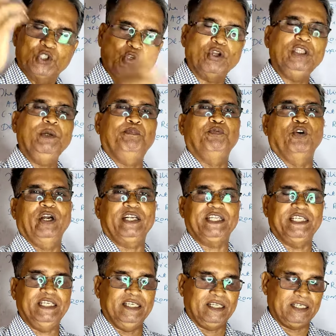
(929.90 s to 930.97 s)
So the
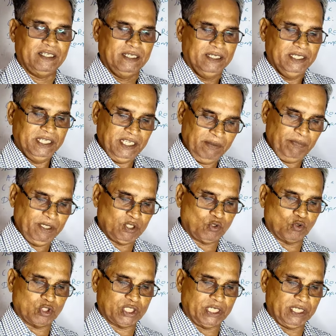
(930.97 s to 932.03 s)
poet here, he
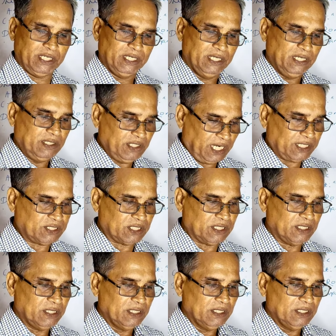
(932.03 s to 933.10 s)
means to say that
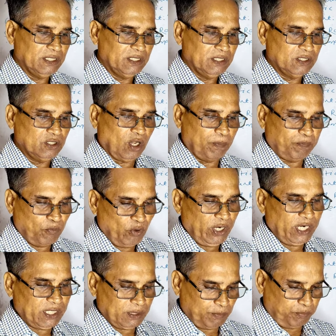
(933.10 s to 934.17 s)
the
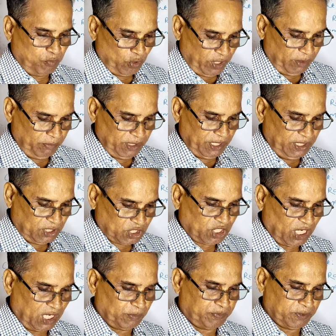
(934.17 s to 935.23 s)
poet poem
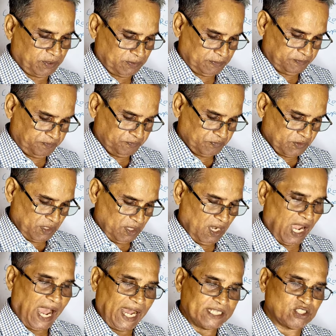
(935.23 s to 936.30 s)
itself
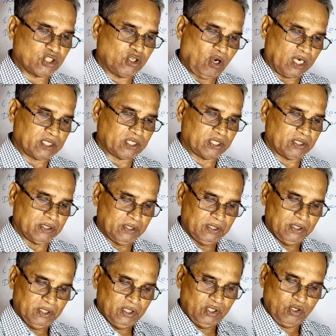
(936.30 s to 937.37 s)
has got
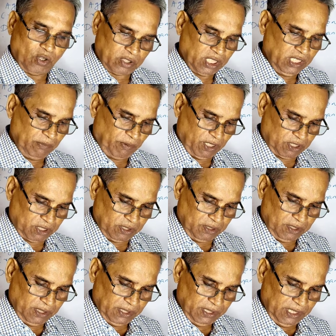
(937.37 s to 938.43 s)
nothing but
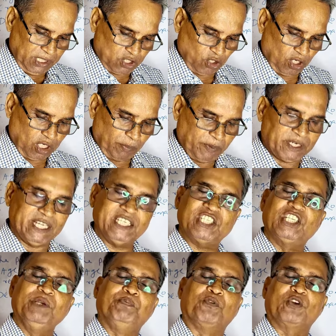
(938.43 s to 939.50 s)
a sort of a
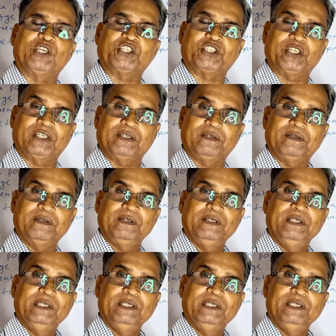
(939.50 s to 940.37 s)
reciprocation.